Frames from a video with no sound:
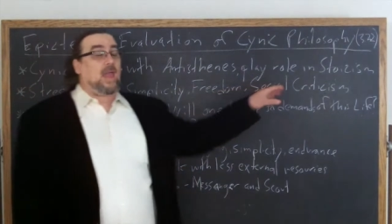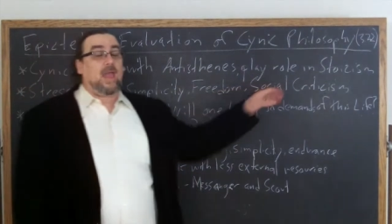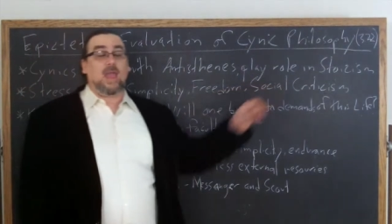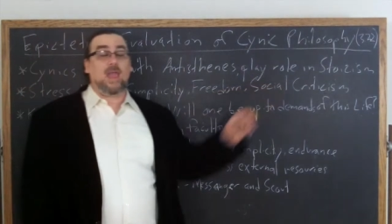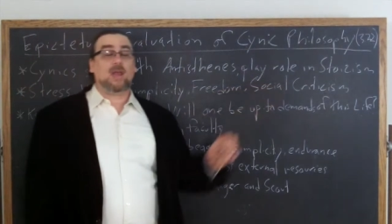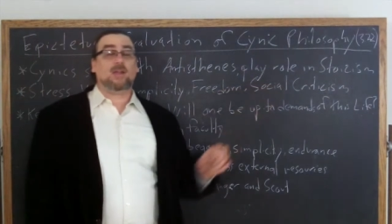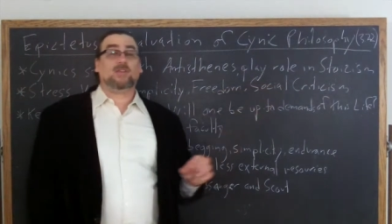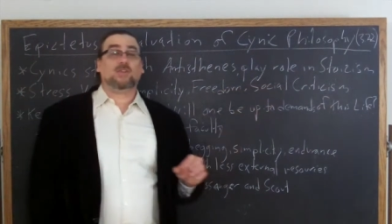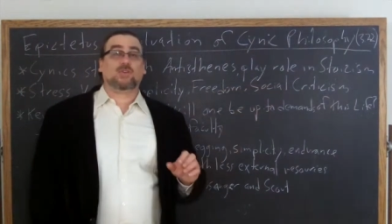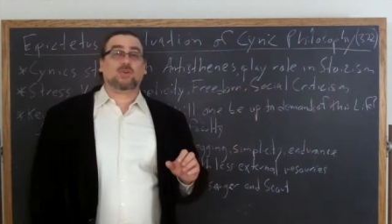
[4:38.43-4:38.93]

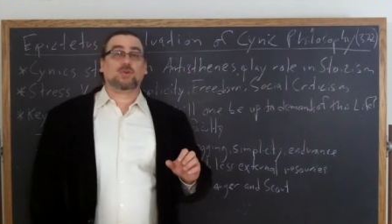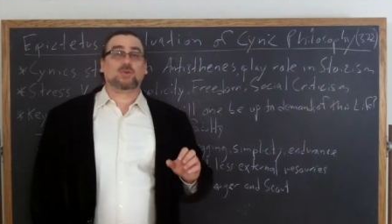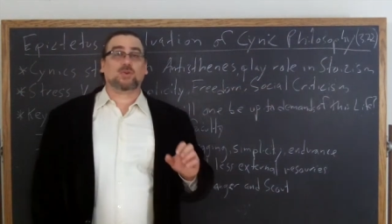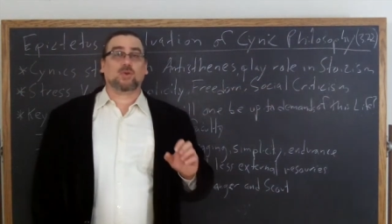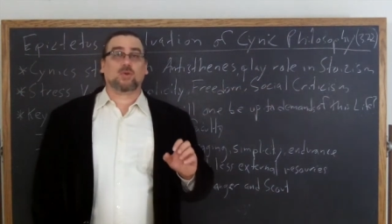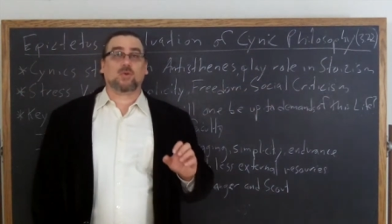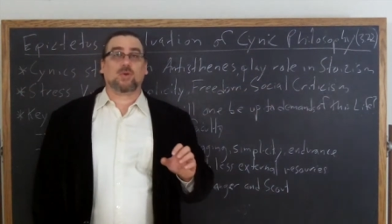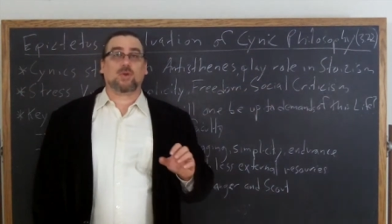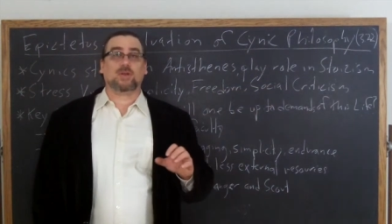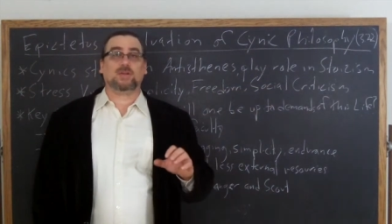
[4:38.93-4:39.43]
And
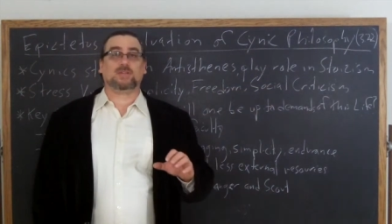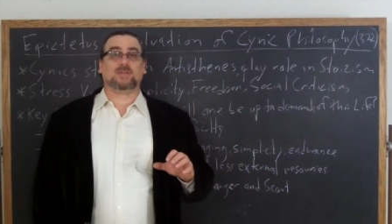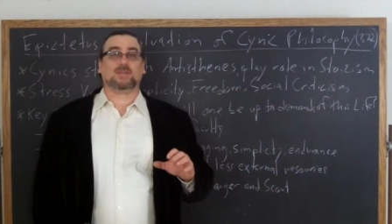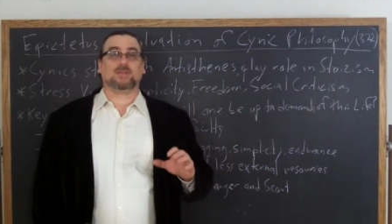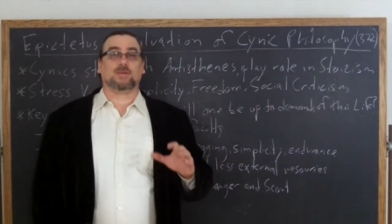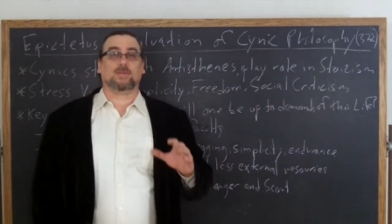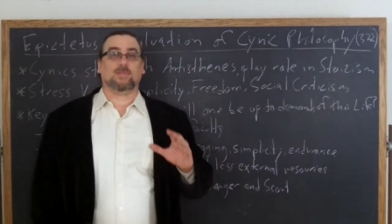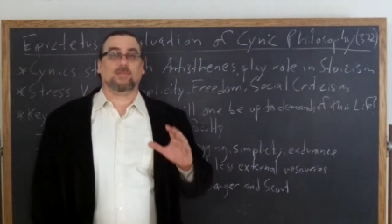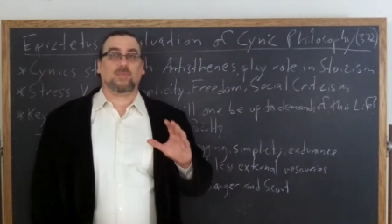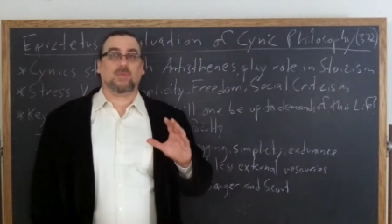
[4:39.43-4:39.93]
social
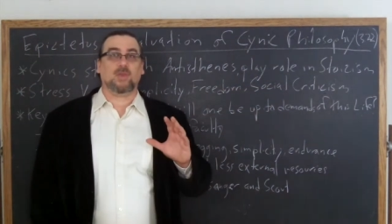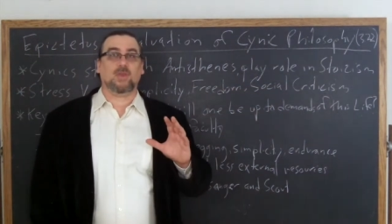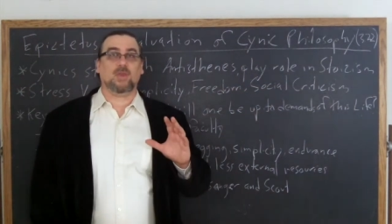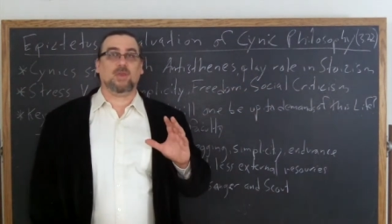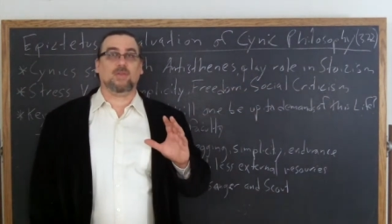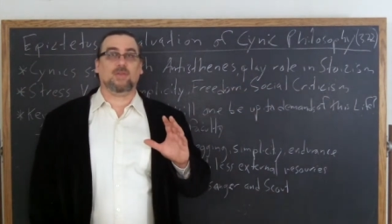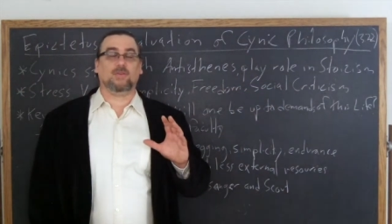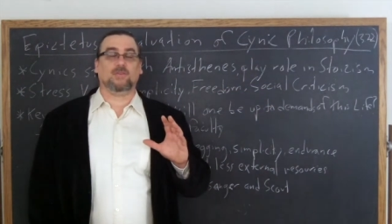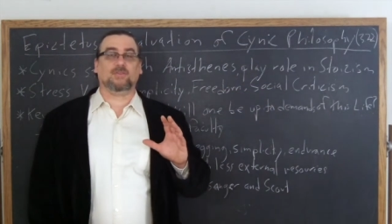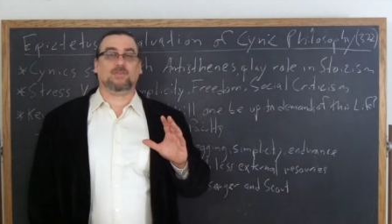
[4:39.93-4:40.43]
criticism.
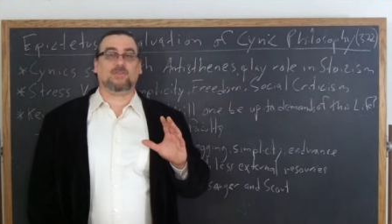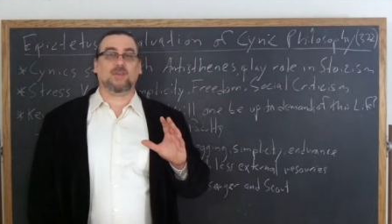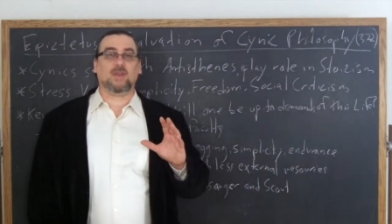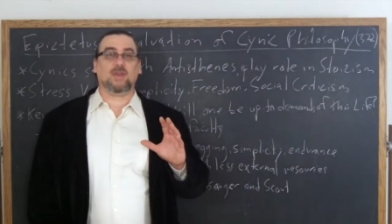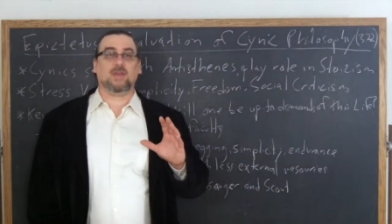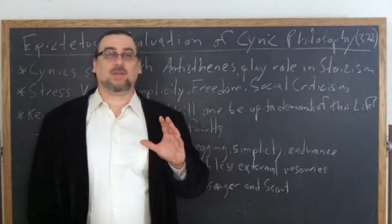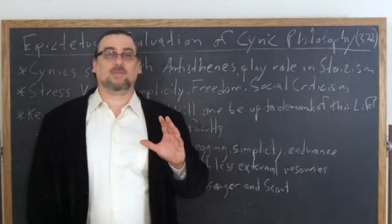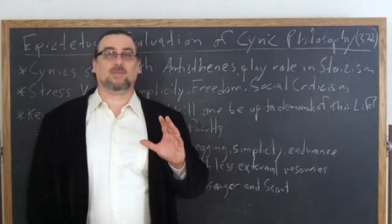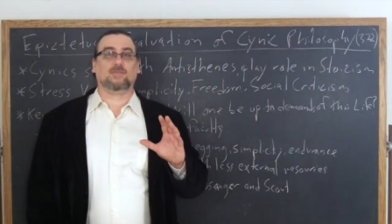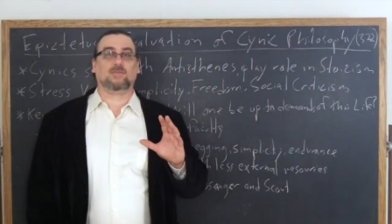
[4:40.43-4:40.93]
The, the
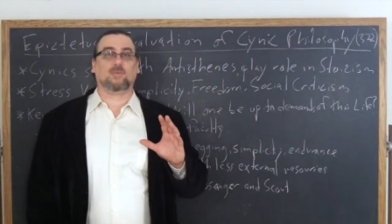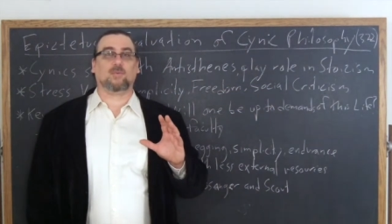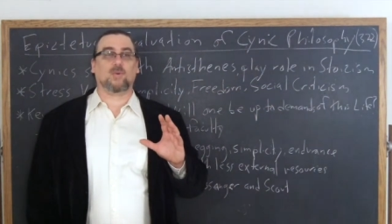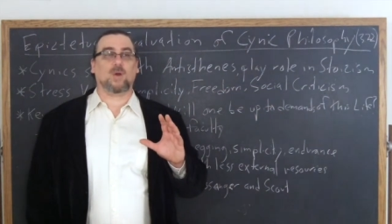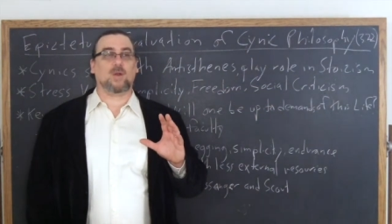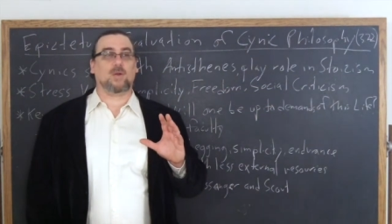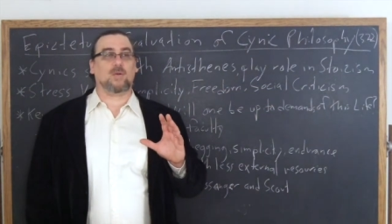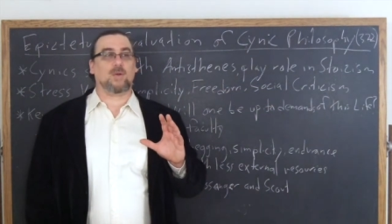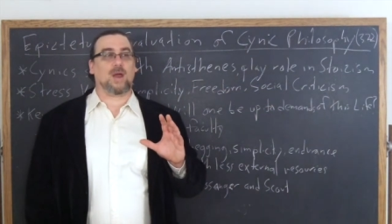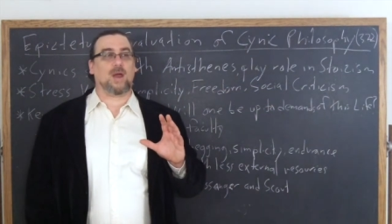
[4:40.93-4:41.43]
Cynics
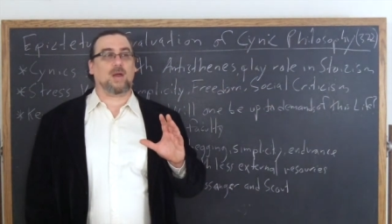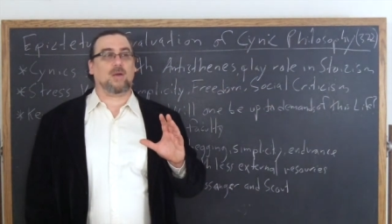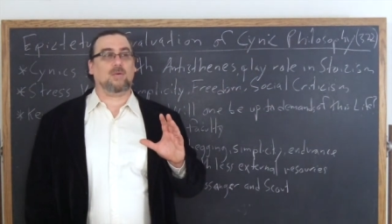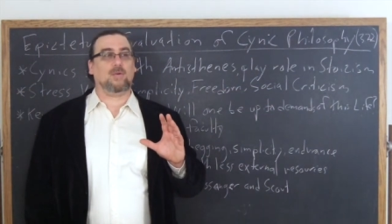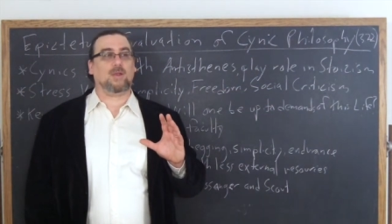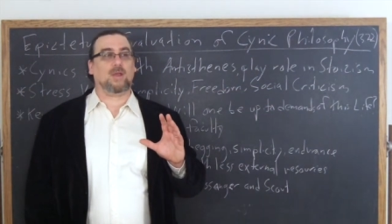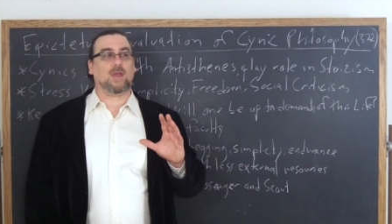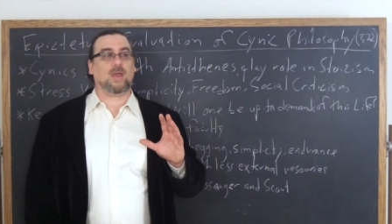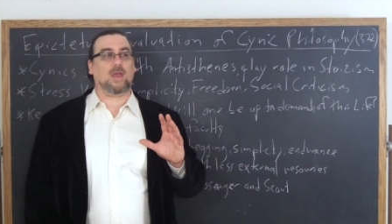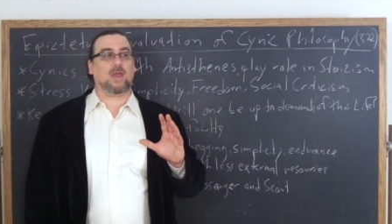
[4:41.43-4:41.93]
went
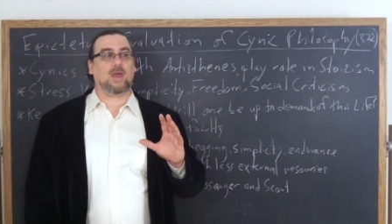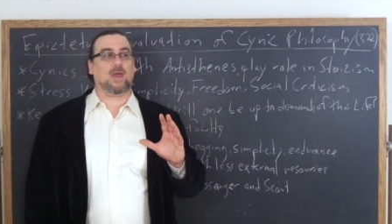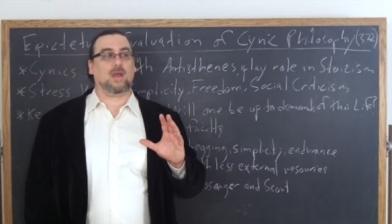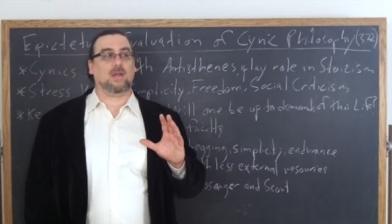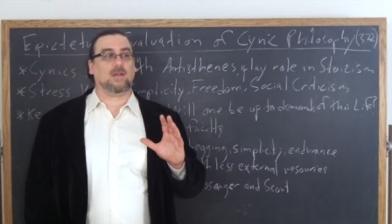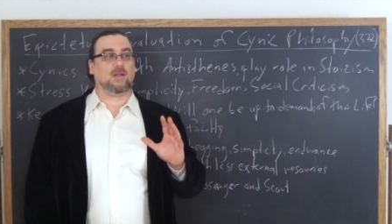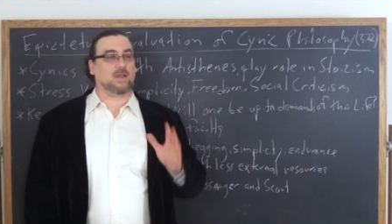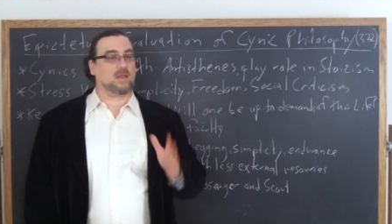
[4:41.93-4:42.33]
around and,